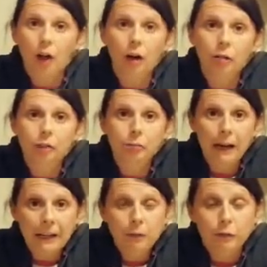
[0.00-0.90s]
of
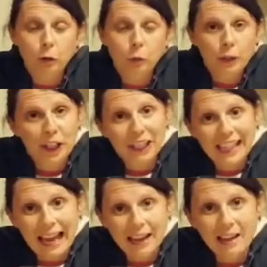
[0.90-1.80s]
rainfall we're going to
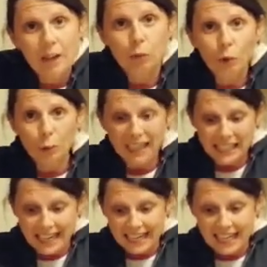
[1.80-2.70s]
get, what we
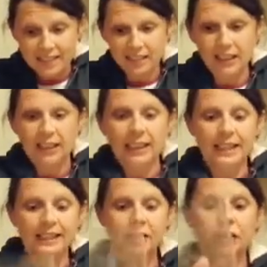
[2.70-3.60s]
need
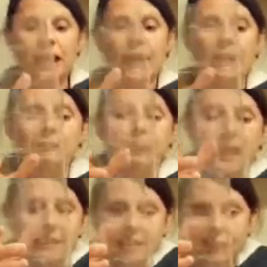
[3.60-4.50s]
is to get a
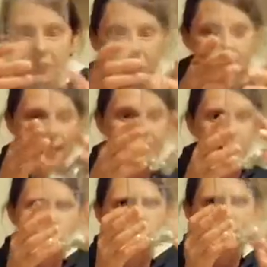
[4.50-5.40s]
flat surface on here. So
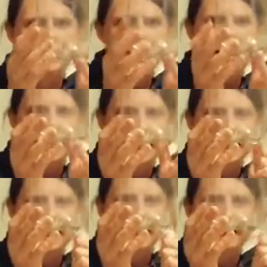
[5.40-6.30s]
you can
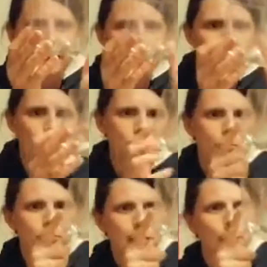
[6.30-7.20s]
see that the
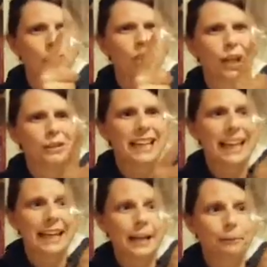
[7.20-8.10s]
bottom of my bottle goes
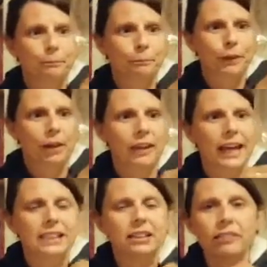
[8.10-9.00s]
in.
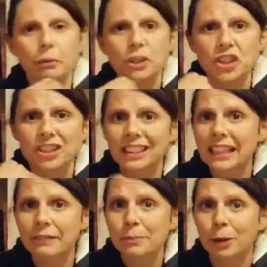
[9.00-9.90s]
Okay, so if I was just to
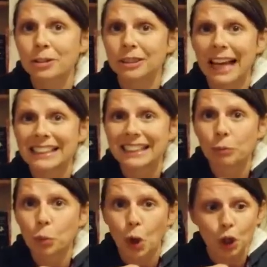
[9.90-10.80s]
leave the bottle as it
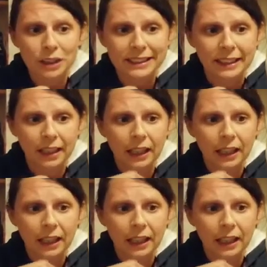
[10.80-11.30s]
was,